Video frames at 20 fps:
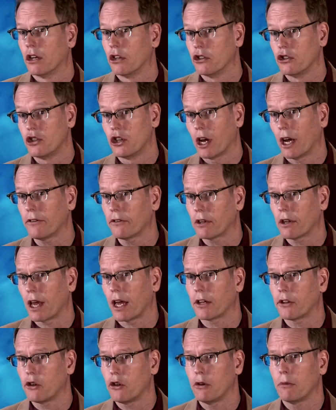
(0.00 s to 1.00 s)
Just
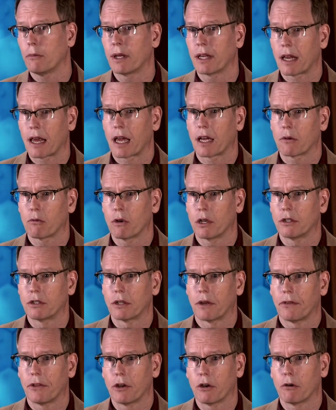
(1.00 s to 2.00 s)
like human
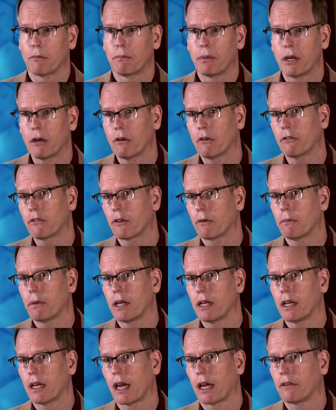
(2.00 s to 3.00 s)
language, there appears to
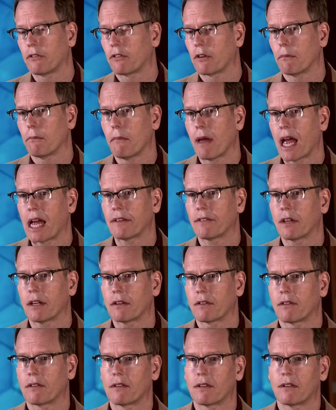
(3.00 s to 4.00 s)
be a
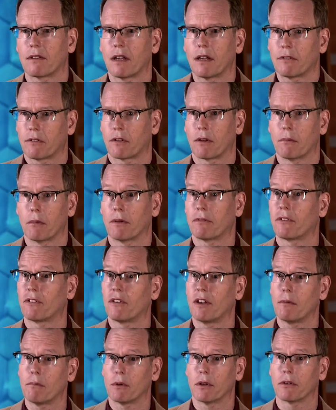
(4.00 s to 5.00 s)
semantic system of
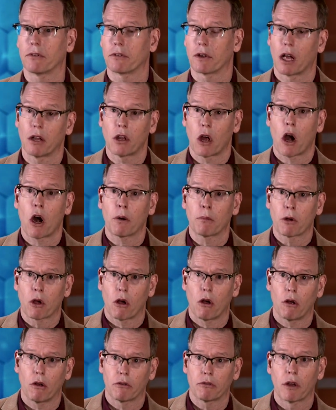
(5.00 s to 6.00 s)
symbols, alarm
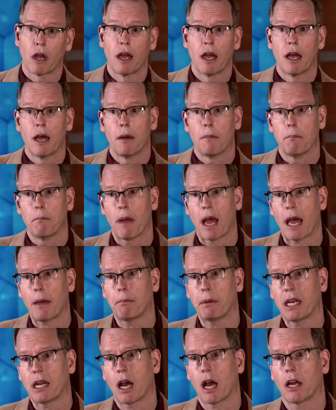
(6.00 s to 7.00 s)
calls,
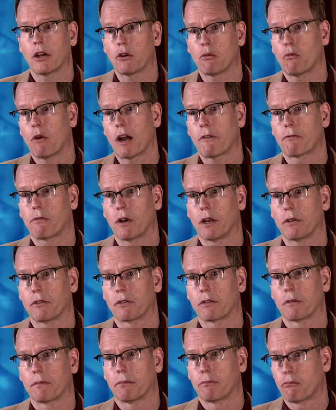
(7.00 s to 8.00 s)
mapping onto
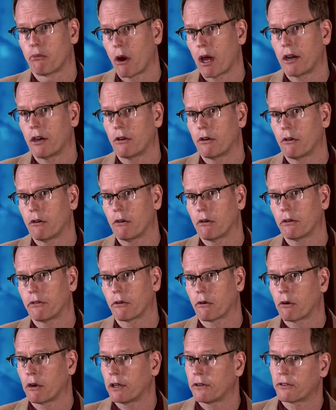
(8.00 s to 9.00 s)
reference, predators,
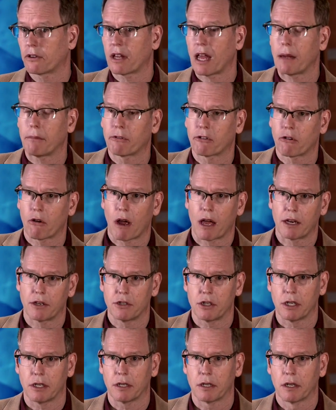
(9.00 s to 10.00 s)
or an escape
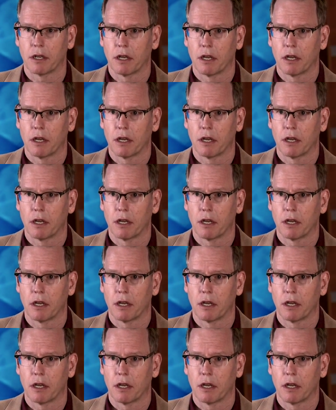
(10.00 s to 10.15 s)
strategy.